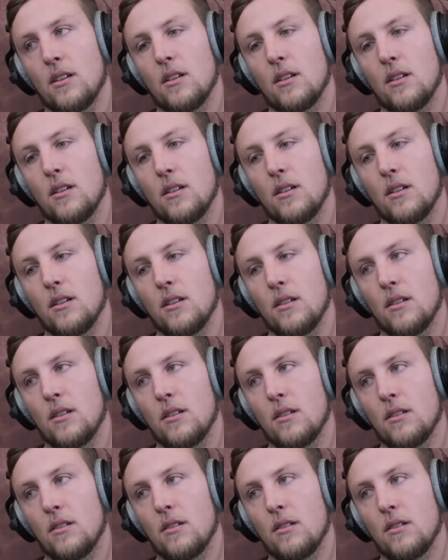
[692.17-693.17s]

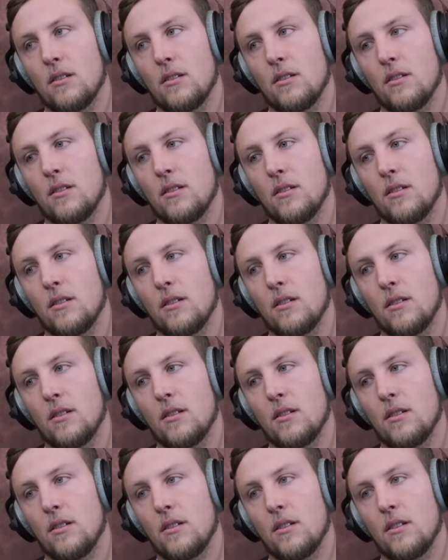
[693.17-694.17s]

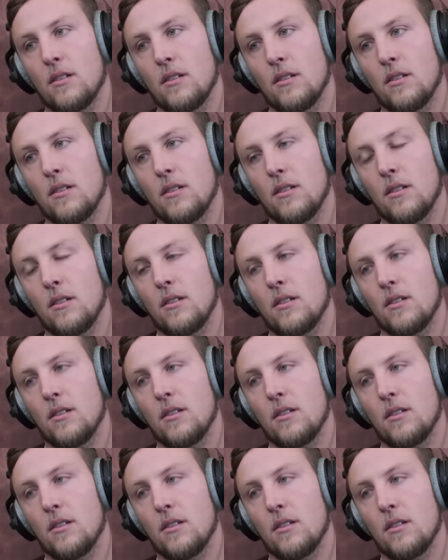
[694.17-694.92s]
The person shown says nothing.